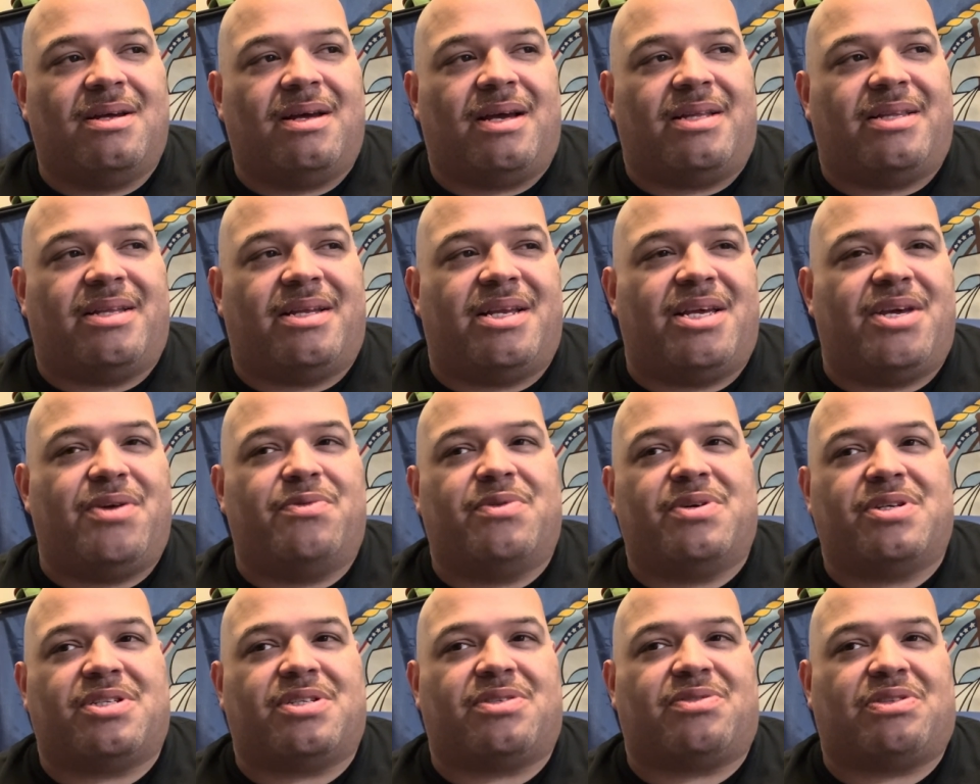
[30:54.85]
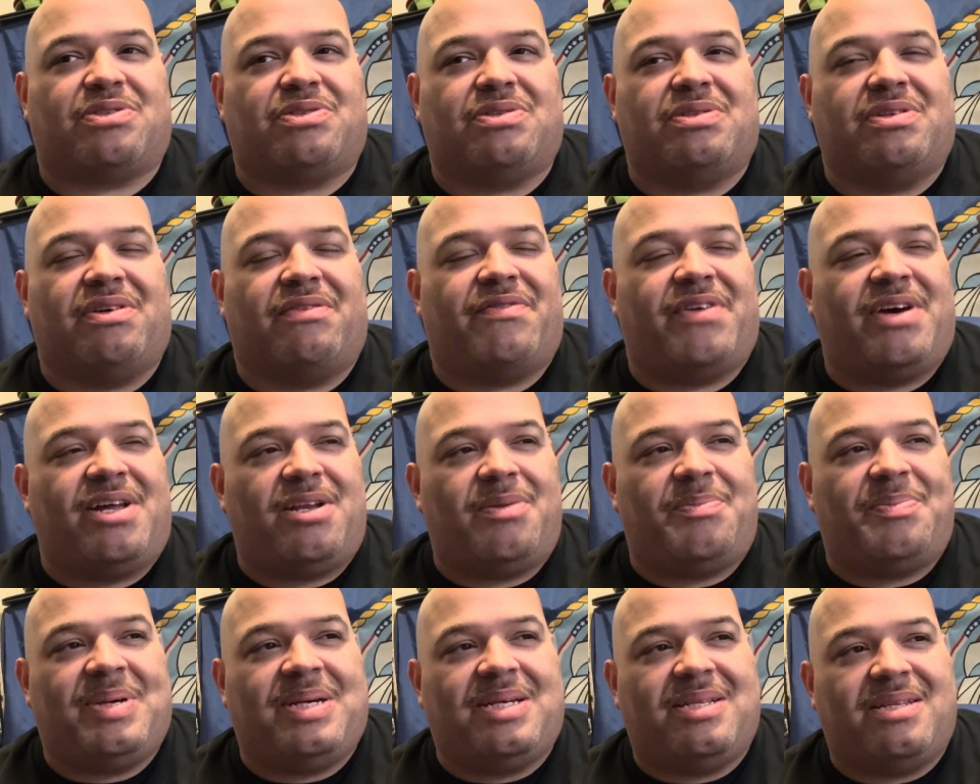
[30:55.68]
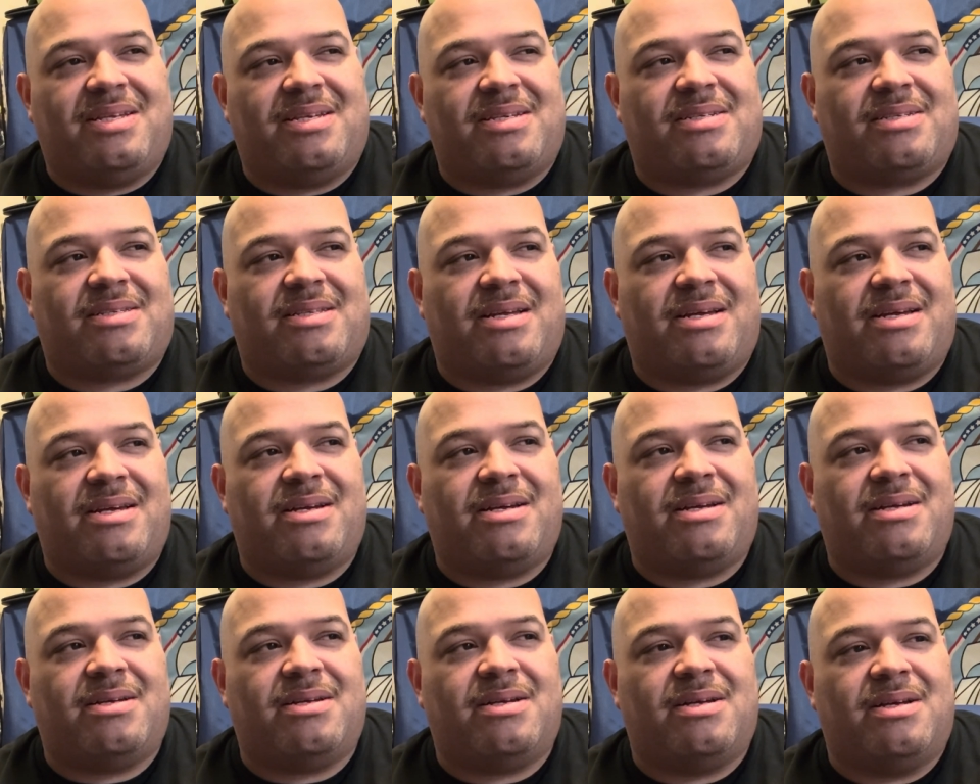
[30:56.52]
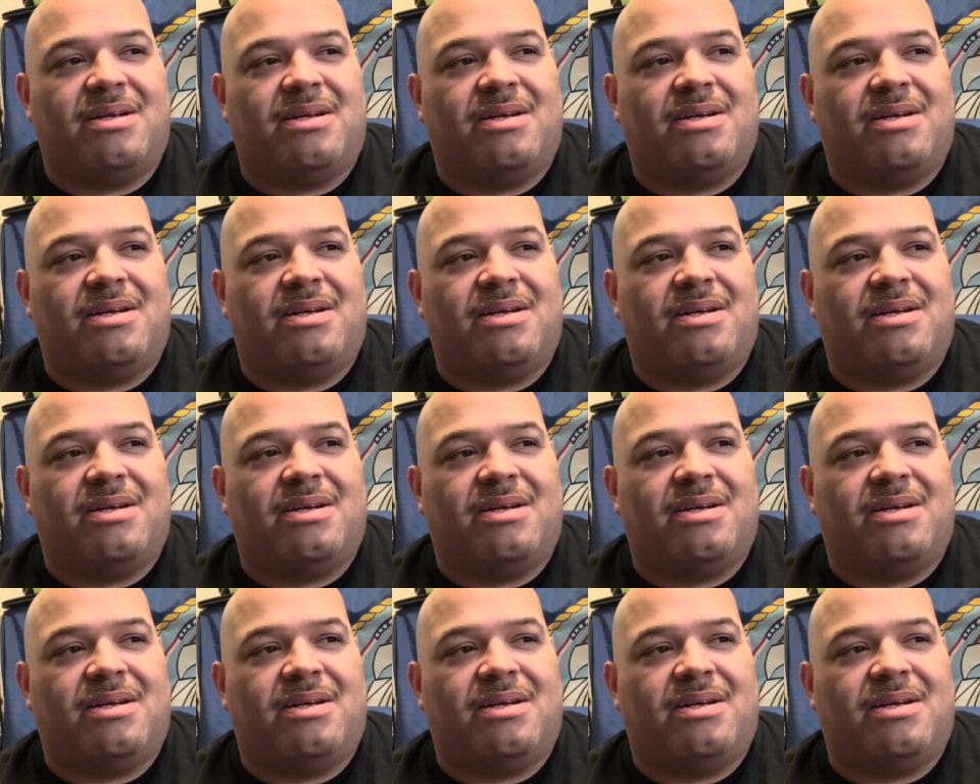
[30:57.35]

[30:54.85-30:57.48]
And then he was developing this thing